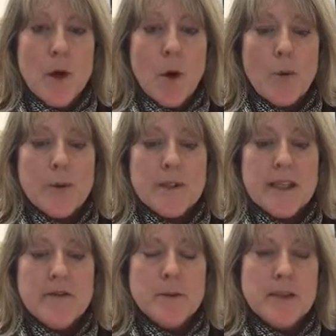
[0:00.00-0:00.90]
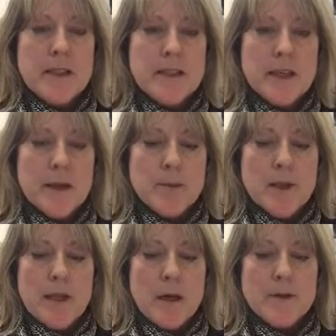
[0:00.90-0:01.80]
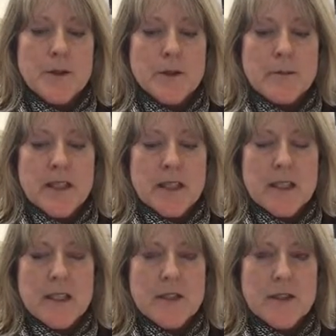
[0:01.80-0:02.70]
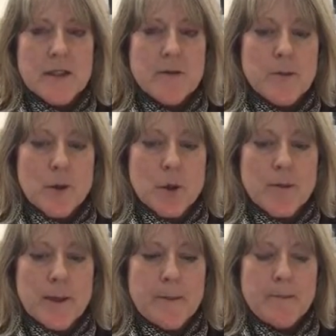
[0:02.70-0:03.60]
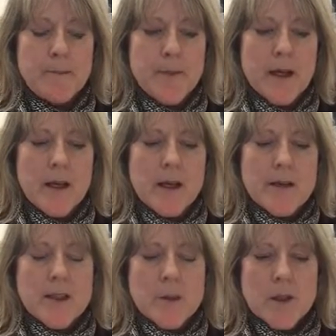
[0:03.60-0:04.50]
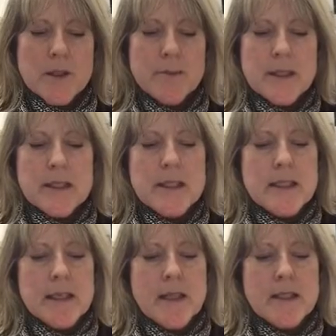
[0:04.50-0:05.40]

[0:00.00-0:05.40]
or perceived to be disabled in all terms and conditions of employment. This was amended in